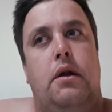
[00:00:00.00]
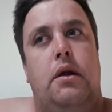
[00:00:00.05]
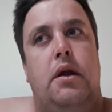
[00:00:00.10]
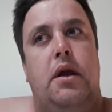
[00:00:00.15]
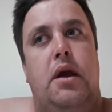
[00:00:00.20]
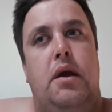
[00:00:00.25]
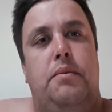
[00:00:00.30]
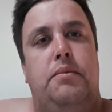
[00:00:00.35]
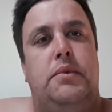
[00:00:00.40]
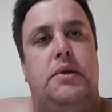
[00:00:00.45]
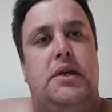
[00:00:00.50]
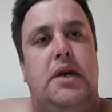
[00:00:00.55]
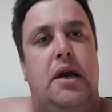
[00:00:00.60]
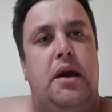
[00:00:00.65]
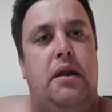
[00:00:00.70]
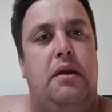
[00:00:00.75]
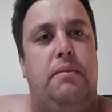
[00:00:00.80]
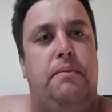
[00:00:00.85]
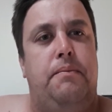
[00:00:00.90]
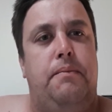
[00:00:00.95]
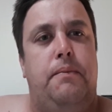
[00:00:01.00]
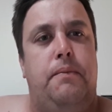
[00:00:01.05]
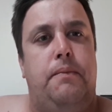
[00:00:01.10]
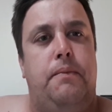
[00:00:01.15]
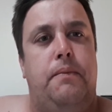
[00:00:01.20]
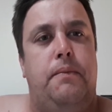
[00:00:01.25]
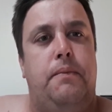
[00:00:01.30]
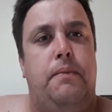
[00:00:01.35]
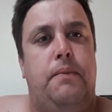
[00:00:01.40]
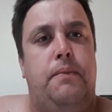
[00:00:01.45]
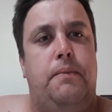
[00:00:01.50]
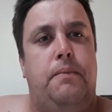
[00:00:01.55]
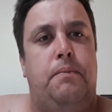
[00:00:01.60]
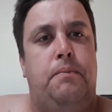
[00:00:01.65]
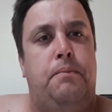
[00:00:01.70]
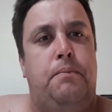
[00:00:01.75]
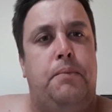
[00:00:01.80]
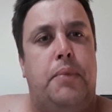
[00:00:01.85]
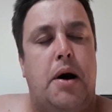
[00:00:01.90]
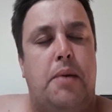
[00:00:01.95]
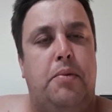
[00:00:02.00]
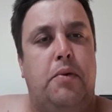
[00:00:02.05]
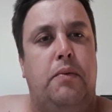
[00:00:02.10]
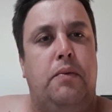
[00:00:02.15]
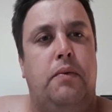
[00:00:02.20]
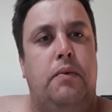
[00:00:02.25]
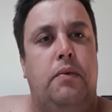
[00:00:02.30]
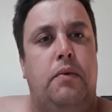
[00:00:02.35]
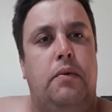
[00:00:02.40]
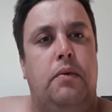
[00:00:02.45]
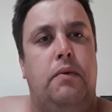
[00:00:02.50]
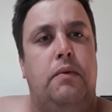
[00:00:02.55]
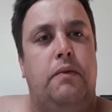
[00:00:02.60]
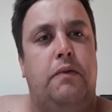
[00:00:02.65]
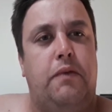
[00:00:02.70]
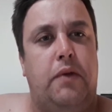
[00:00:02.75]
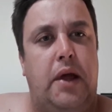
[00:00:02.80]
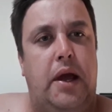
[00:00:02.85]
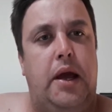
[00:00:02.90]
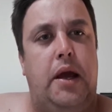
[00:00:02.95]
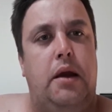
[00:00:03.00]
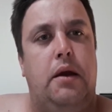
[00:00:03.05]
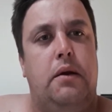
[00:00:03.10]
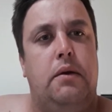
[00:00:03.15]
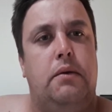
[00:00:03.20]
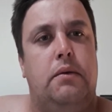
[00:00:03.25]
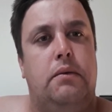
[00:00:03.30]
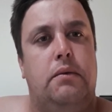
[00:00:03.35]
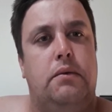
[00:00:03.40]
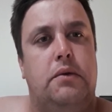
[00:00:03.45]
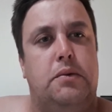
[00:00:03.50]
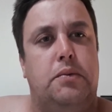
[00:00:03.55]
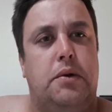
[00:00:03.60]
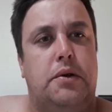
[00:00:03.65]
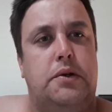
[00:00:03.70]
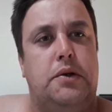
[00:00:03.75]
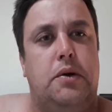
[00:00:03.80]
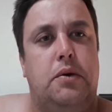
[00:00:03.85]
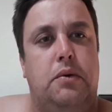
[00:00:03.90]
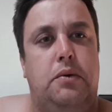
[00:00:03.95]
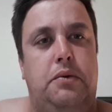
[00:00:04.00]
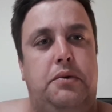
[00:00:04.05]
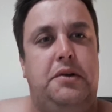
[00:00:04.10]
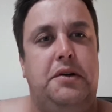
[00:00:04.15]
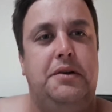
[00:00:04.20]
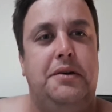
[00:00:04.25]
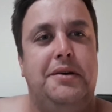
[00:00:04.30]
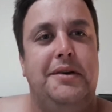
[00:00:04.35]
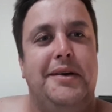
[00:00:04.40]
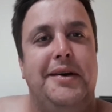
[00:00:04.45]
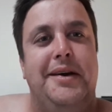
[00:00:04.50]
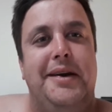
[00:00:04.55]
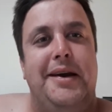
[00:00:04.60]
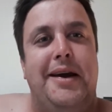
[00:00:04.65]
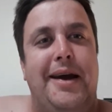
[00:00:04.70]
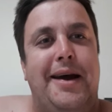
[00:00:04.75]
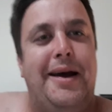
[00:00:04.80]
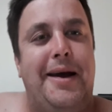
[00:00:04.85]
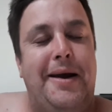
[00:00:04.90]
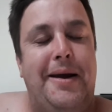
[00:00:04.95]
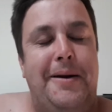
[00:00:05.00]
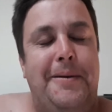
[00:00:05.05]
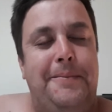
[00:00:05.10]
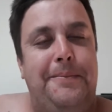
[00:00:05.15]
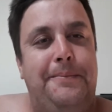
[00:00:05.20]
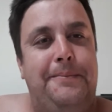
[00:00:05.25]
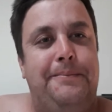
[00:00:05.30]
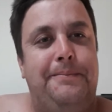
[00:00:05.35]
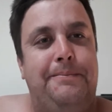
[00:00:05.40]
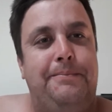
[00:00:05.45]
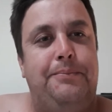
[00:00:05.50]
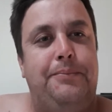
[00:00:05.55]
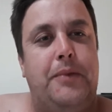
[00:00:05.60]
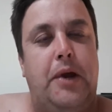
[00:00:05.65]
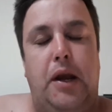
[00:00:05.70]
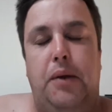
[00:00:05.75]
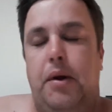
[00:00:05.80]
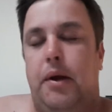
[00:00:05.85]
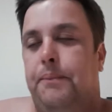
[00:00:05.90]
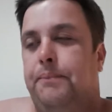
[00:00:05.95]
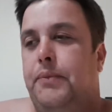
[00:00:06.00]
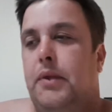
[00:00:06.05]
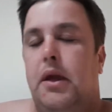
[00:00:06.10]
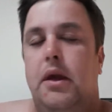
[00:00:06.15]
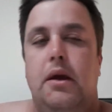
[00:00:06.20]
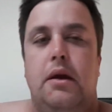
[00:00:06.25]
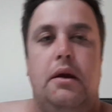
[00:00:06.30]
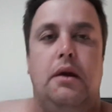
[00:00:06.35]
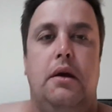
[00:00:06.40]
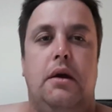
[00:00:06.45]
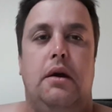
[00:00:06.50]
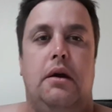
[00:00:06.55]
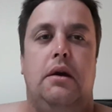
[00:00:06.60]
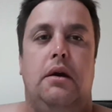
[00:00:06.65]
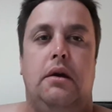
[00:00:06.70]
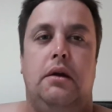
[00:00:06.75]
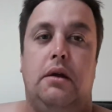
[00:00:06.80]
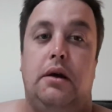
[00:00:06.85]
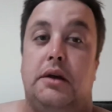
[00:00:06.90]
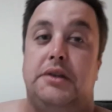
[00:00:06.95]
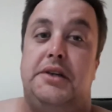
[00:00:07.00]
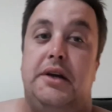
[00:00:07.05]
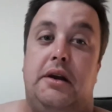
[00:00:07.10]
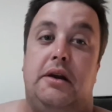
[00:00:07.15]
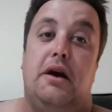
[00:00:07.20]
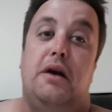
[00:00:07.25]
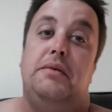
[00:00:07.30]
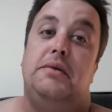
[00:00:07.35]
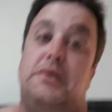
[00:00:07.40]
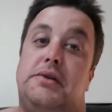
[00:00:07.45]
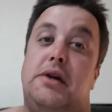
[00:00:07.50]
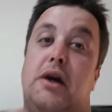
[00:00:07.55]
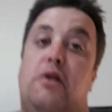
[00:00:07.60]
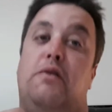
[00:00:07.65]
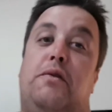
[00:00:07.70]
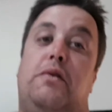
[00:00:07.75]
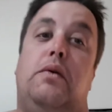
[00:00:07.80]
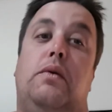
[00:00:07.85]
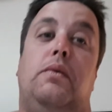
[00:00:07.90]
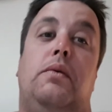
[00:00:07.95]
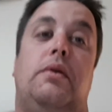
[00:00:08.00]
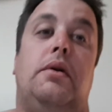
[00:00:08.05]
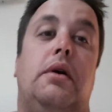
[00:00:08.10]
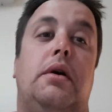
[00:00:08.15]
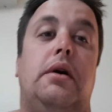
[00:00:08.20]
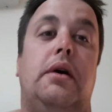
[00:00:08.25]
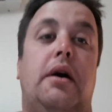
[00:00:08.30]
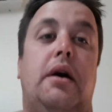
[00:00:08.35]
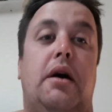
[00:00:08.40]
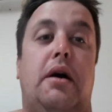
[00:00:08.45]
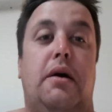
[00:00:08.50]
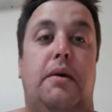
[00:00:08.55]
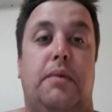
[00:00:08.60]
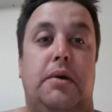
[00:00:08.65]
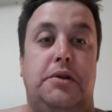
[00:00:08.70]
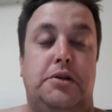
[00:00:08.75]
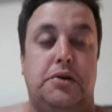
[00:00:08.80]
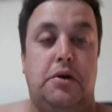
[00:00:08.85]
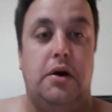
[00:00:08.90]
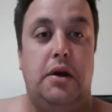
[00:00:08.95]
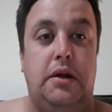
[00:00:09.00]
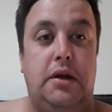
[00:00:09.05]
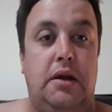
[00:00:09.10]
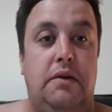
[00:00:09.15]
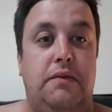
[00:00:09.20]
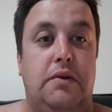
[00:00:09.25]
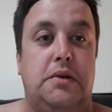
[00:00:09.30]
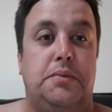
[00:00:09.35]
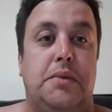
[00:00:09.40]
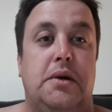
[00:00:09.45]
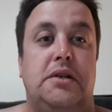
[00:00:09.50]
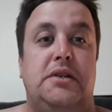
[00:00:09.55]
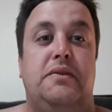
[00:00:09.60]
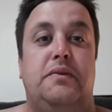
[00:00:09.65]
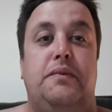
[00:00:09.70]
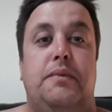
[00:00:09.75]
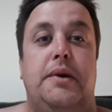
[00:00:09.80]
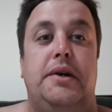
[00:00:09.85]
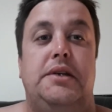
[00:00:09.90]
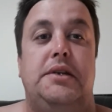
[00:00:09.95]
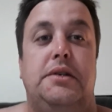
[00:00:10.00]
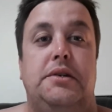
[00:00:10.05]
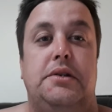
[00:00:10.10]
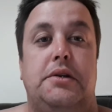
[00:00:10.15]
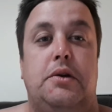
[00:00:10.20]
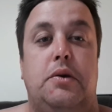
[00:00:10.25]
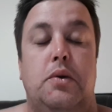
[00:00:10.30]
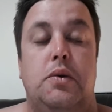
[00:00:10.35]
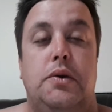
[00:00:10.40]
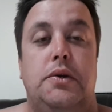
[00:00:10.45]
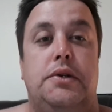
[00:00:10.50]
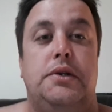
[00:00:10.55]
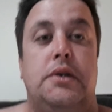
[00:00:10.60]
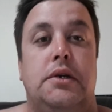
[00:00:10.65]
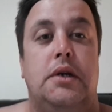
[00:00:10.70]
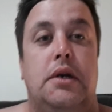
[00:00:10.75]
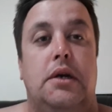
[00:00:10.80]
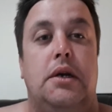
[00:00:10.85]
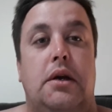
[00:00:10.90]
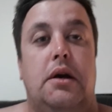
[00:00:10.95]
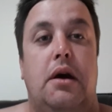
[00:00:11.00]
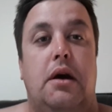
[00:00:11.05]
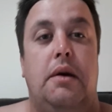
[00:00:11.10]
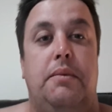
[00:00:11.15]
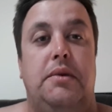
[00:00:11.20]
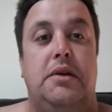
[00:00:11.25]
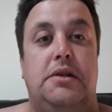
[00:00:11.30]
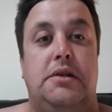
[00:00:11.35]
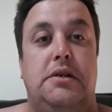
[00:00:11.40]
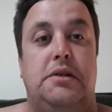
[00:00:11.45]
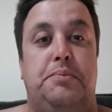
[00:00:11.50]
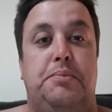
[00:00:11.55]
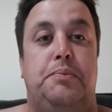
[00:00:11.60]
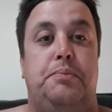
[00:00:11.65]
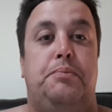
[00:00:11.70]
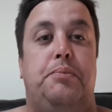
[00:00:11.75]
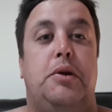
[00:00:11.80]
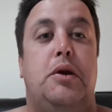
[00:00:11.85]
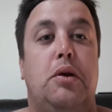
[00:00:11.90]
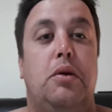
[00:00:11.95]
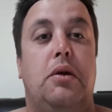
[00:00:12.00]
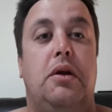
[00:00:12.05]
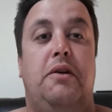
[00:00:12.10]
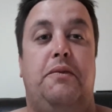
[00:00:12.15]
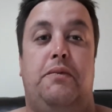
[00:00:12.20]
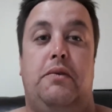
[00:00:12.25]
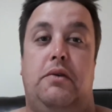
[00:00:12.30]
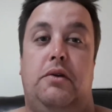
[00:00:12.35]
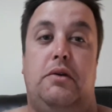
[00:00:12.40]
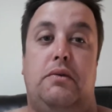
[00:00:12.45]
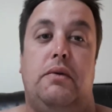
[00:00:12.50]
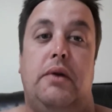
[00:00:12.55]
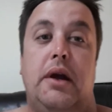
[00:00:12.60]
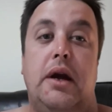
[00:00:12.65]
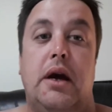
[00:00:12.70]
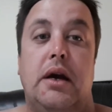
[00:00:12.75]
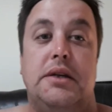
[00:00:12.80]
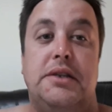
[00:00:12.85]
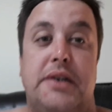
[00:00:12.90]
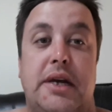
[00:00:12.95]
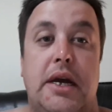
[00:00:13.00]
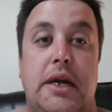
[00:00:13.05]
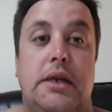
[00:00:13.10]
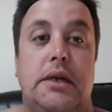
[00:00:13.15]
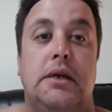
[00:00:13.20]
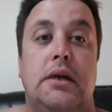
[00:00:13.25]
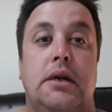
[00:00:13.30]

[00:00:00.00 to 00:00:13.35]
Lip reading: M10 bubble flare. That's what it's called. Anyway, like I said, I hope this is helpful. I try to give you as much information as I could. This is purely for a 3RZ.